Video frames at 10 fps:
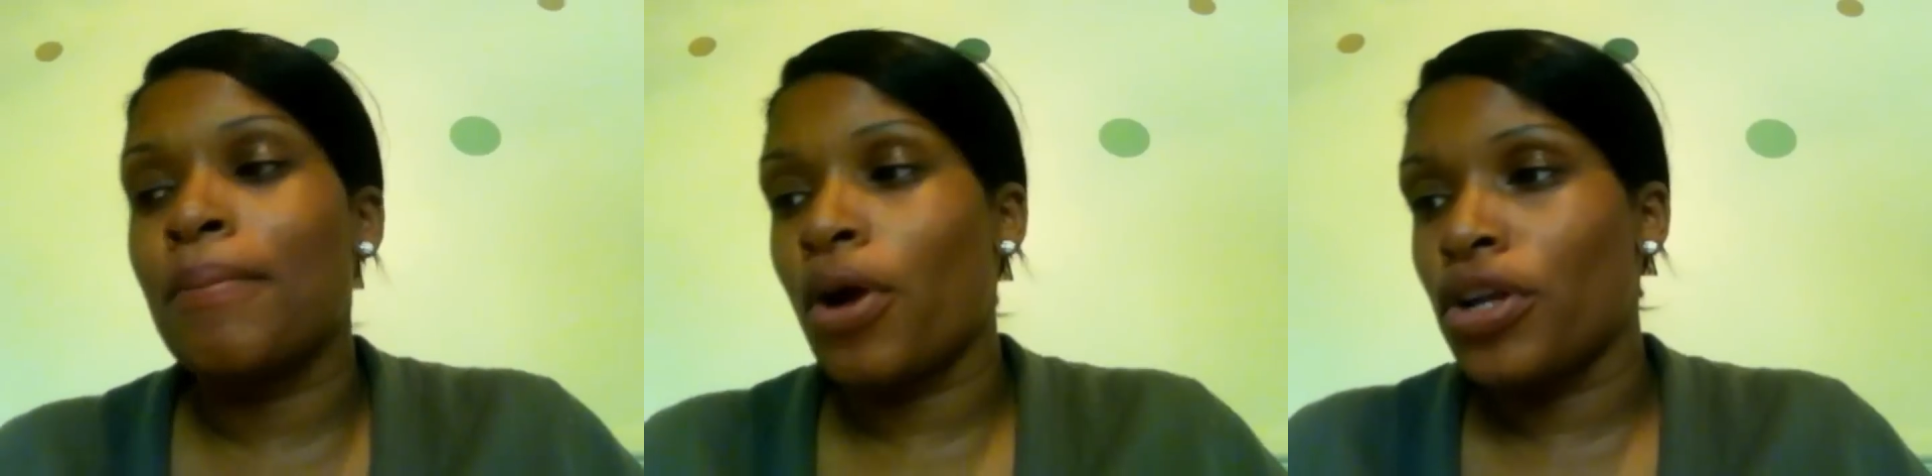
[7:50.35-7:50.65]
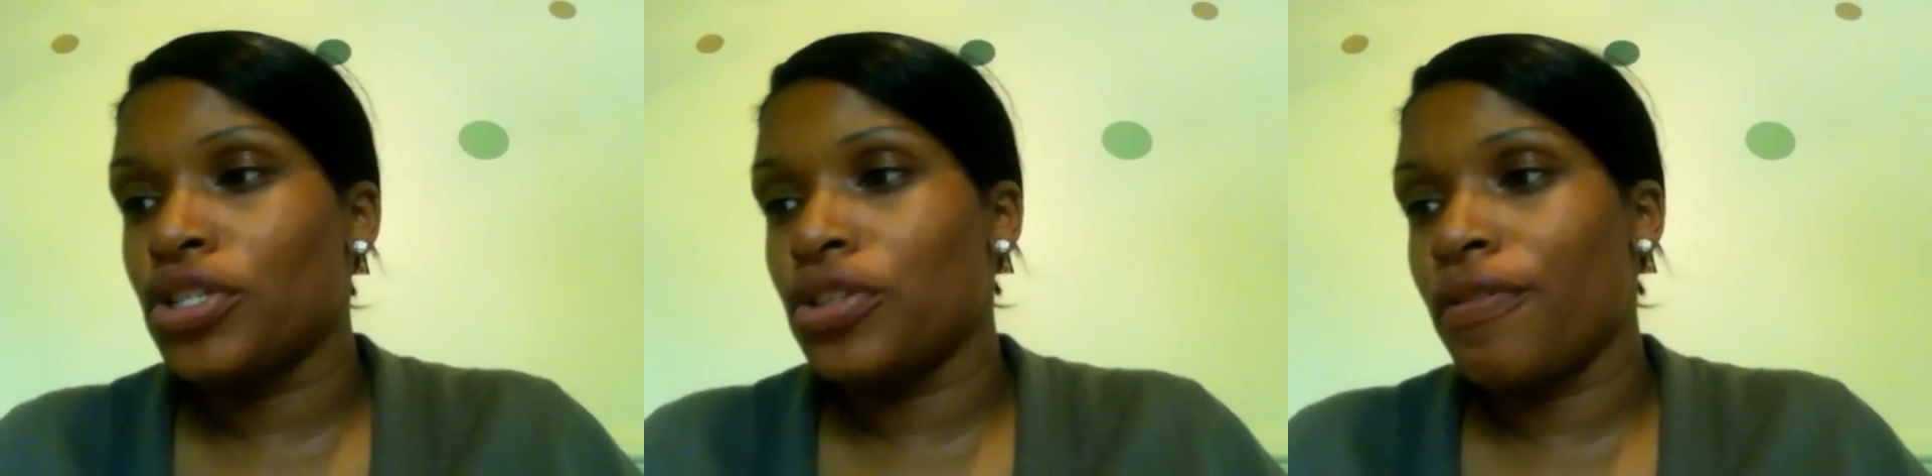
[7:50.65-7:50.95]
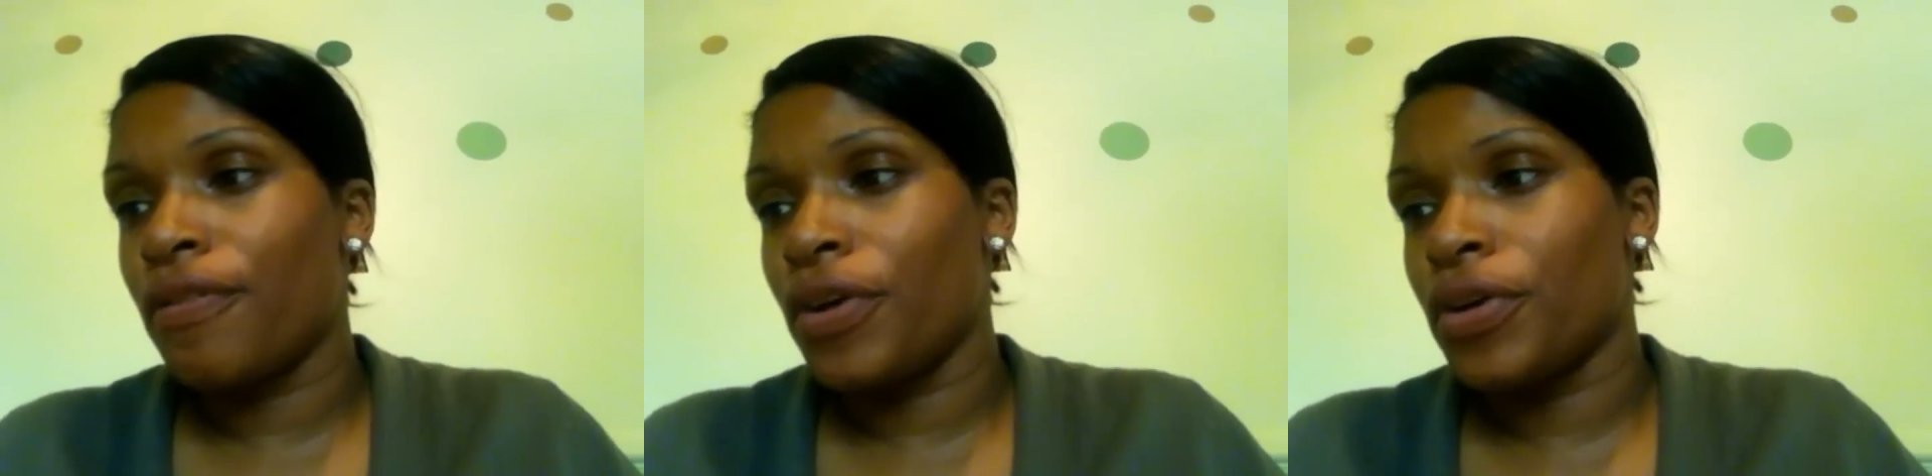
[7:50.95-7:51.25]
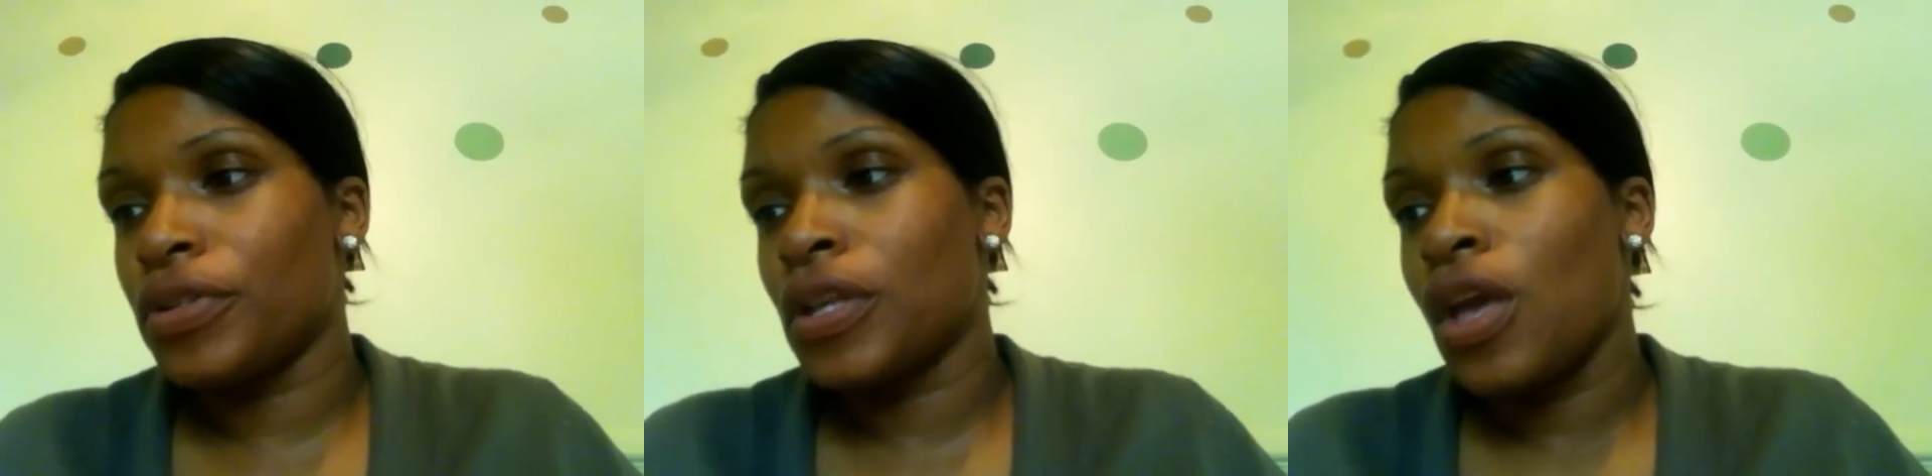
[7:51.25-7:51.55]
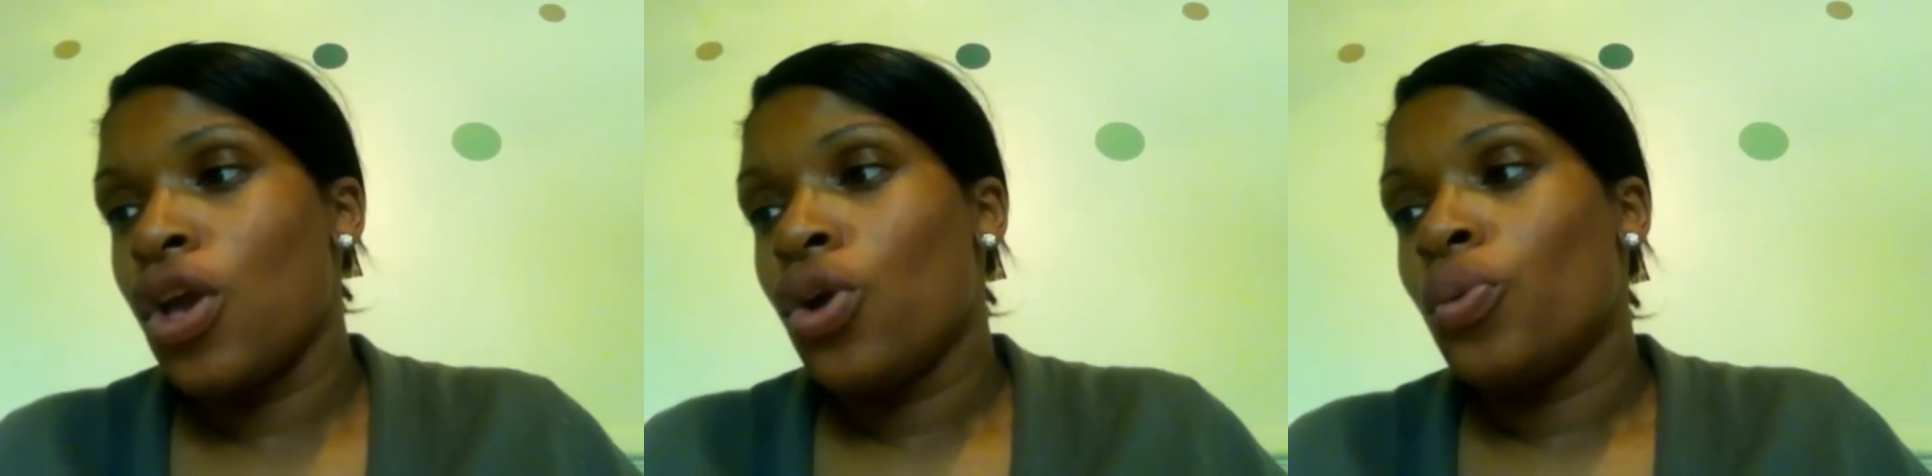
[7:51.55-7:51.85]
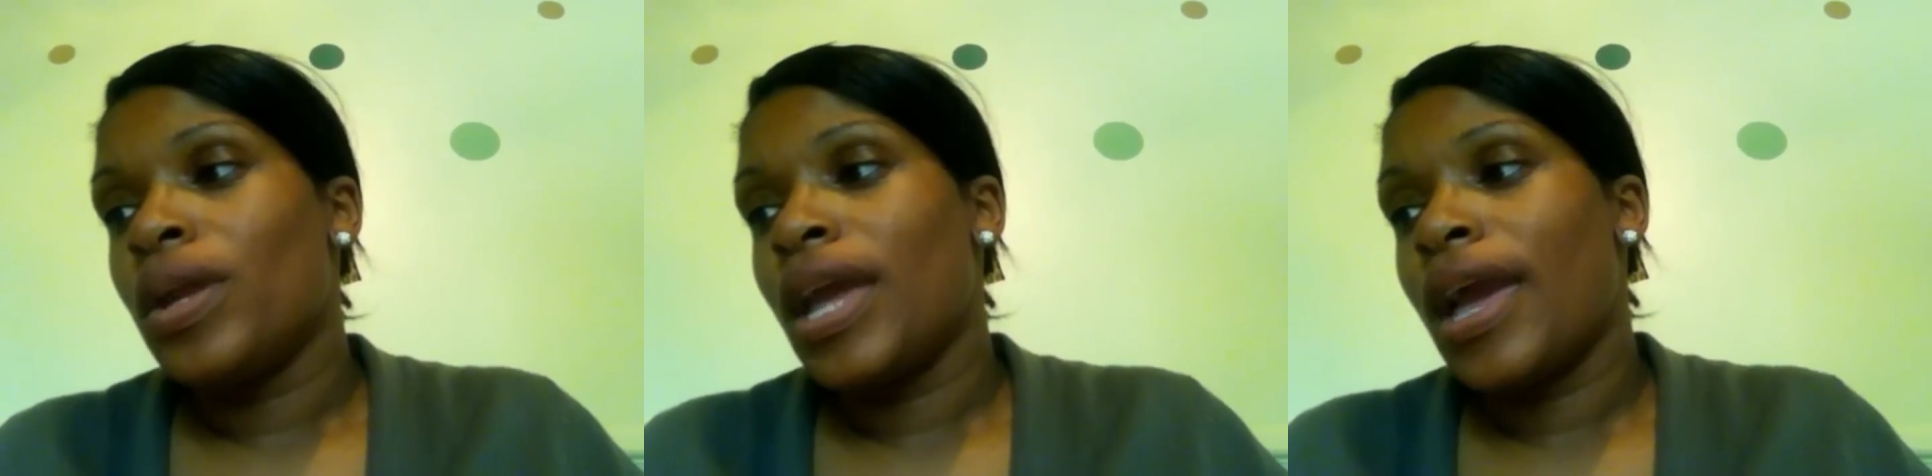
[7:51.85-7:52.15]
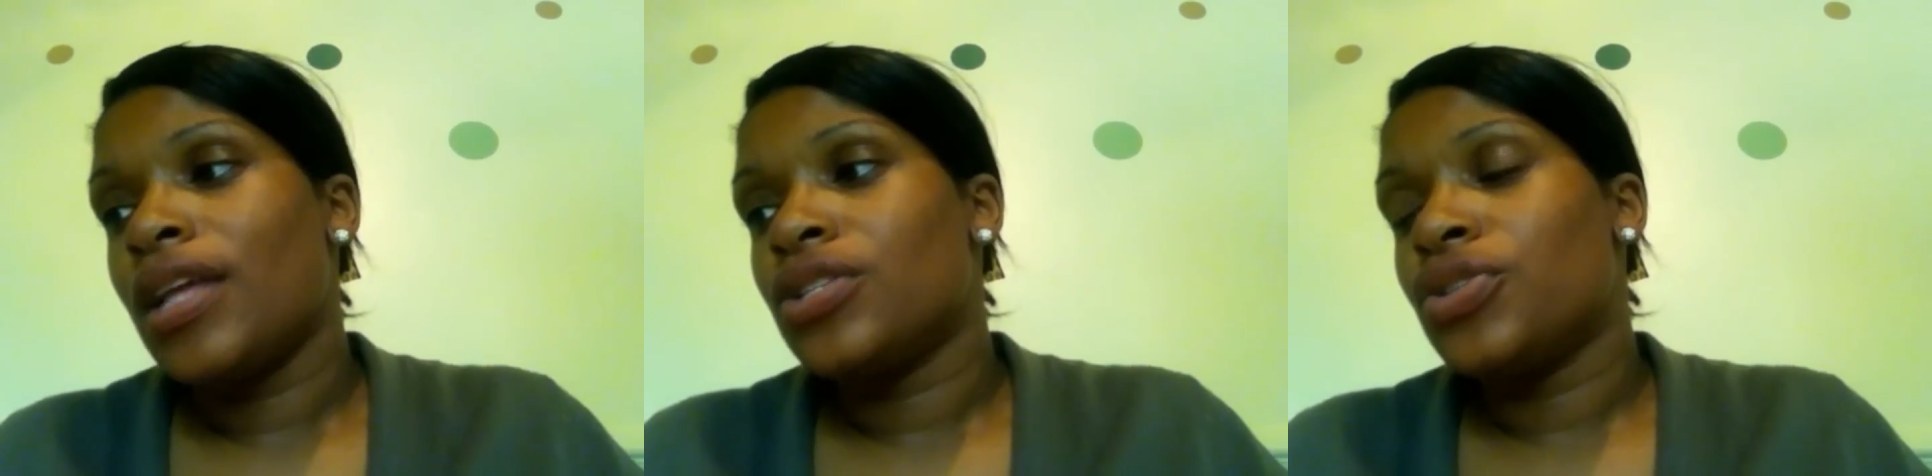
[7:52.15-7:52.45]
March the 1st, we
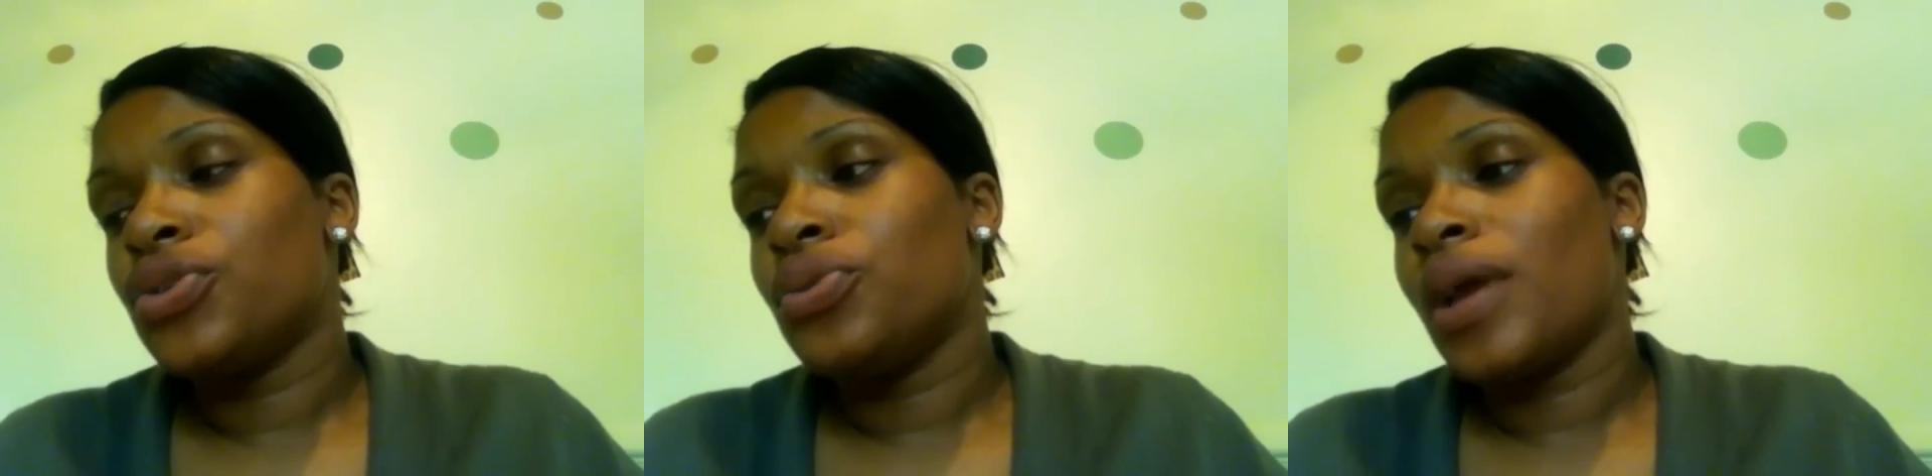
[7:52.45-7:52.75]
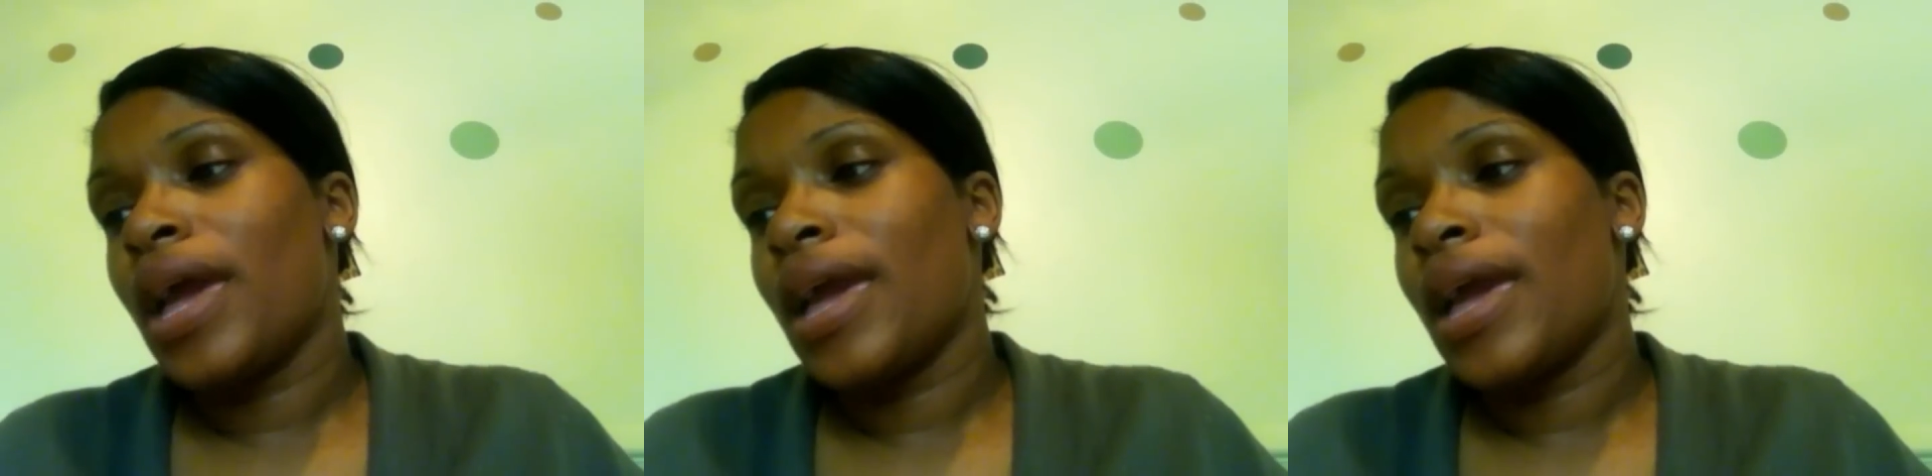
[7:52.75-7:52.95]
had 2